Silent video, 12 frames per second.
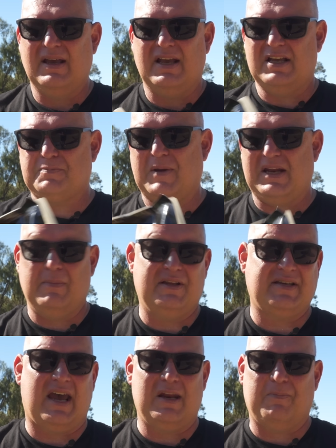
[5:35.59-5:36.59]
It's been
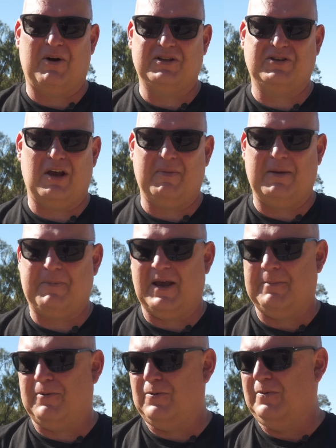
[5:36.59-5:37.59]
imitated by so many
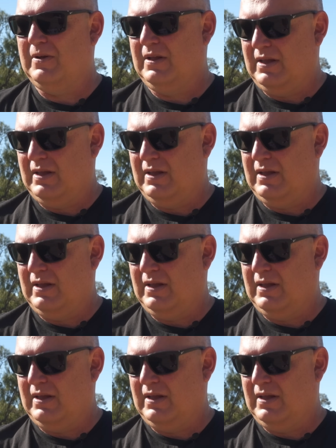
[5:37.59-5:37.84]
people